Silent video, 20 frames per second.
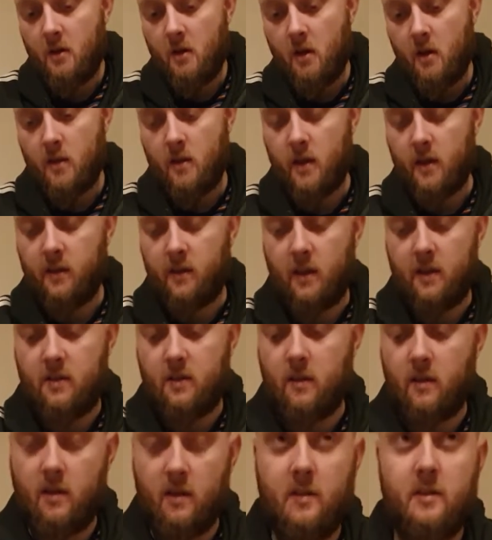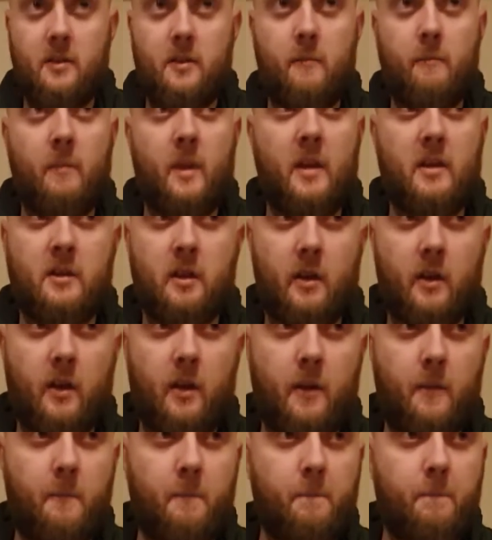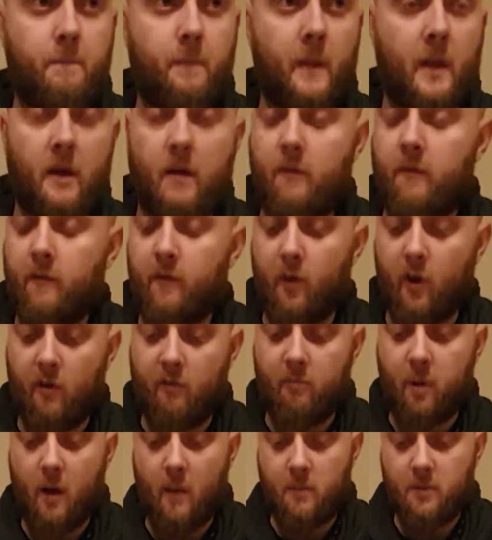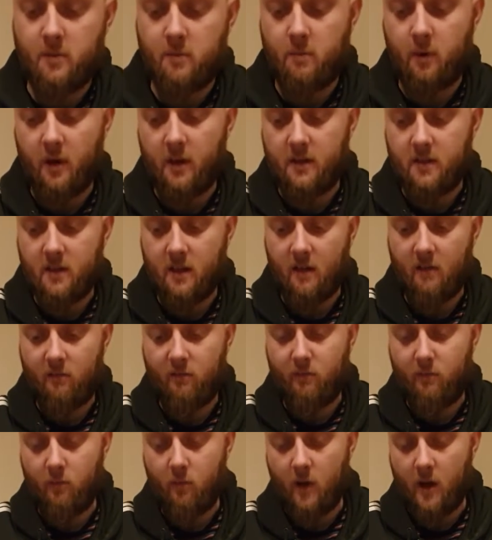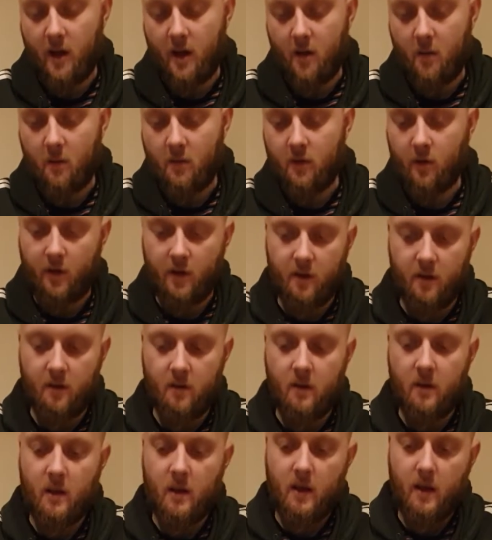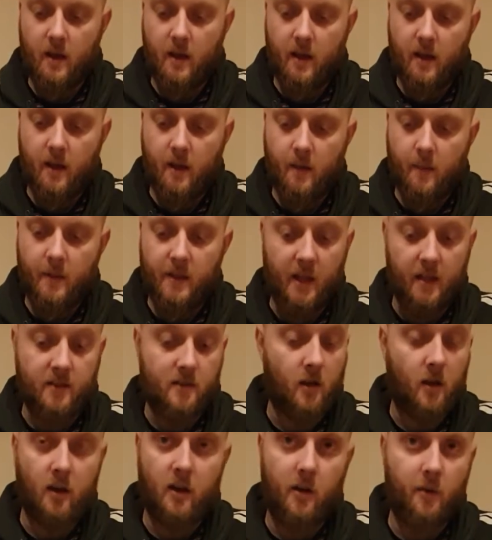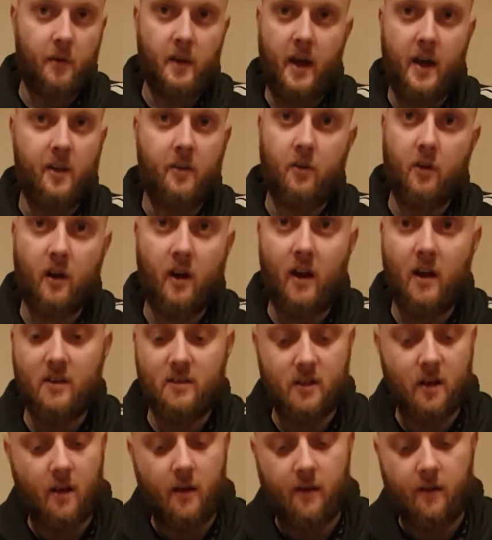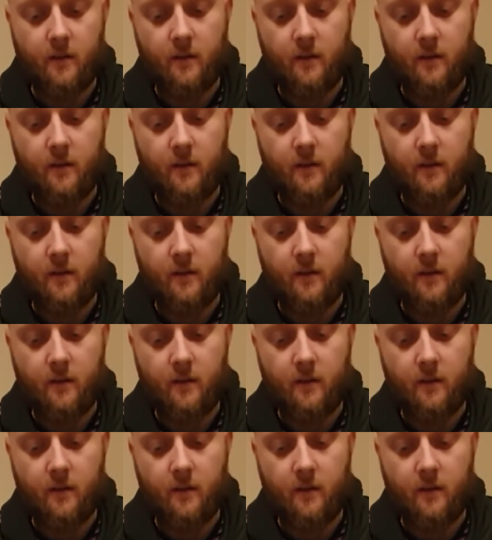Like this and this is like 5 pops by itself with Titan. And that's not including any other cards in your hand.